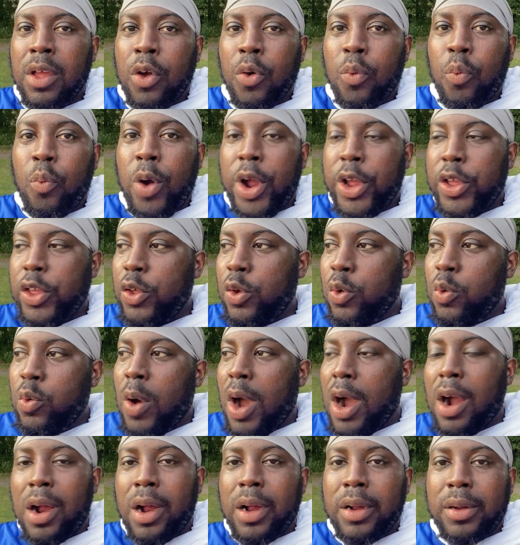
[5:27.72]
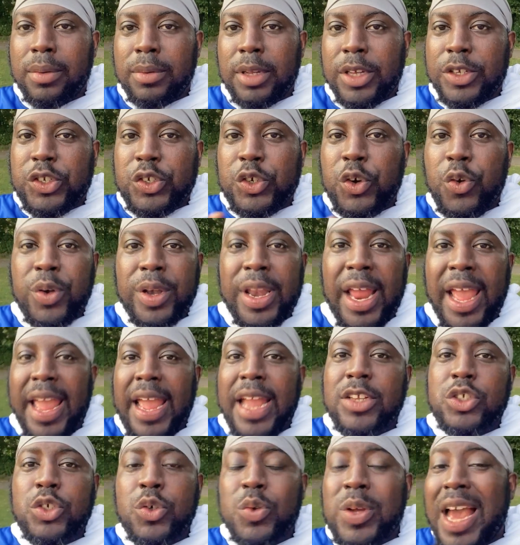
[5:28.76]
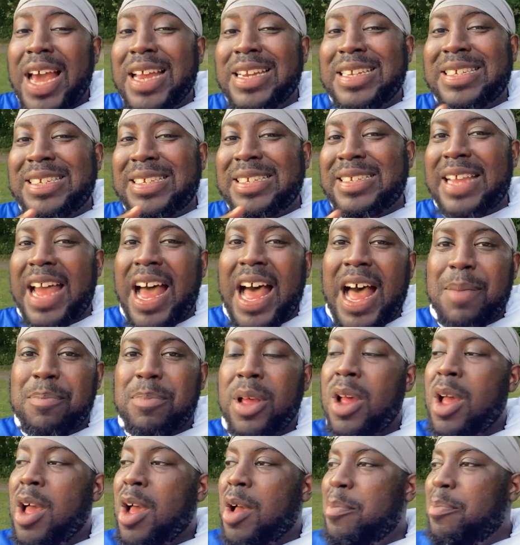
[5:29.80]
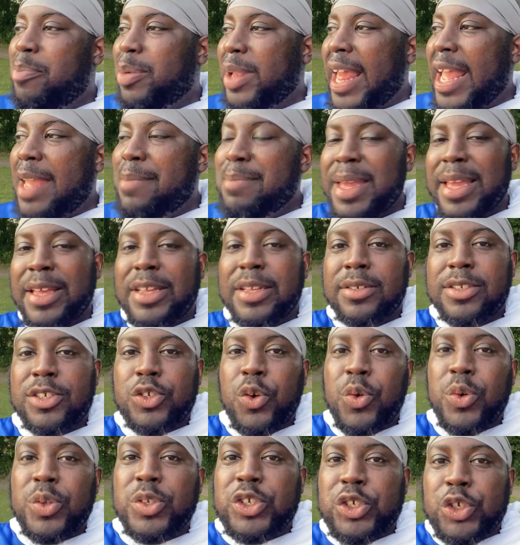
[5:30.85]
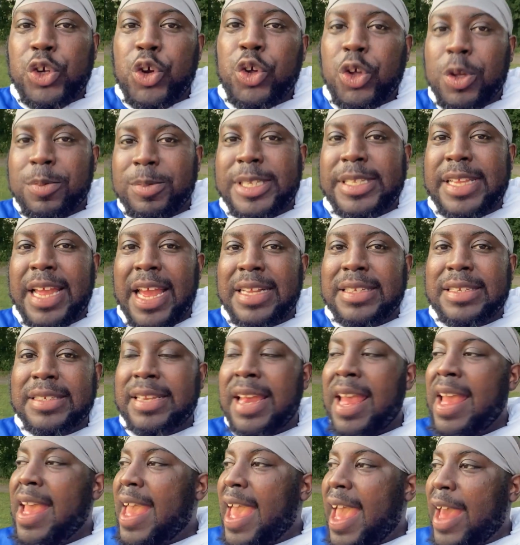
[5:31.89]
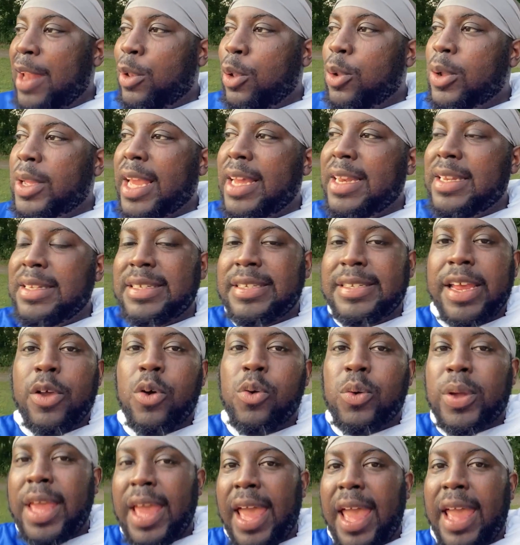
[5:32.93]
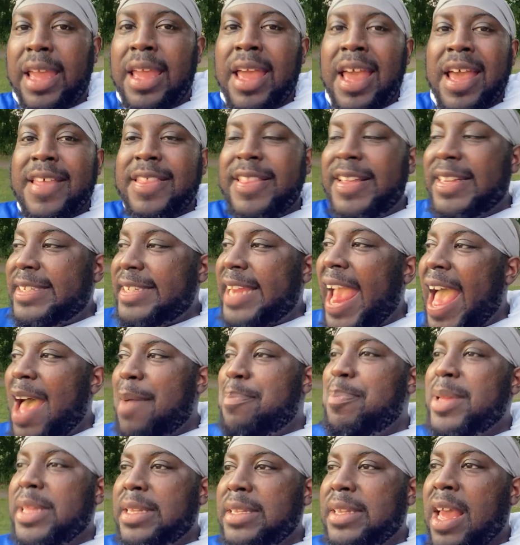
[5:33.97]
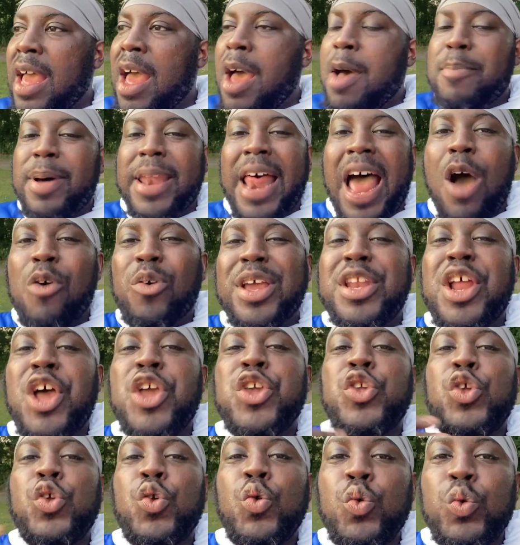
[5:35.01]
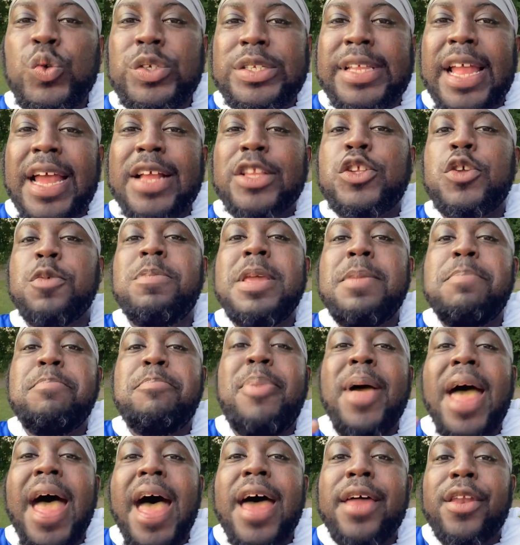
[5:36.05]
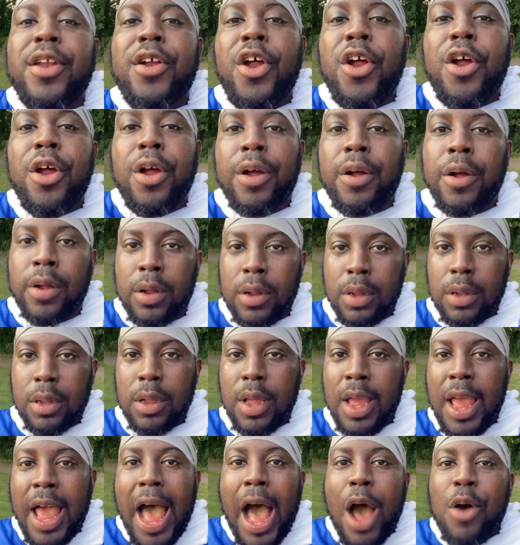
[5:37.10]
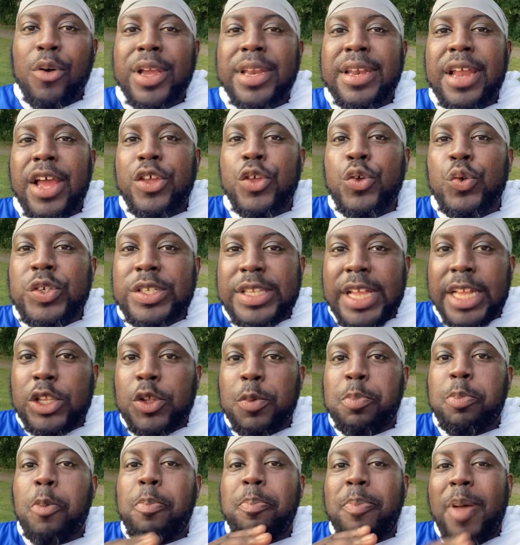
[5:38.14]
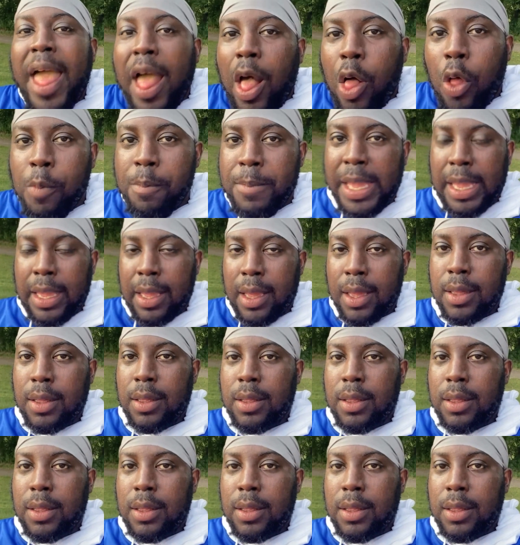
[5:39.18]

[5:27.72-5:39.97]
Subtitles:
where you are a certain age, you got to stop blaming certain circumstances and look at it and say, okay, this happened, but how can I use that to be better? How can I use that to propel me?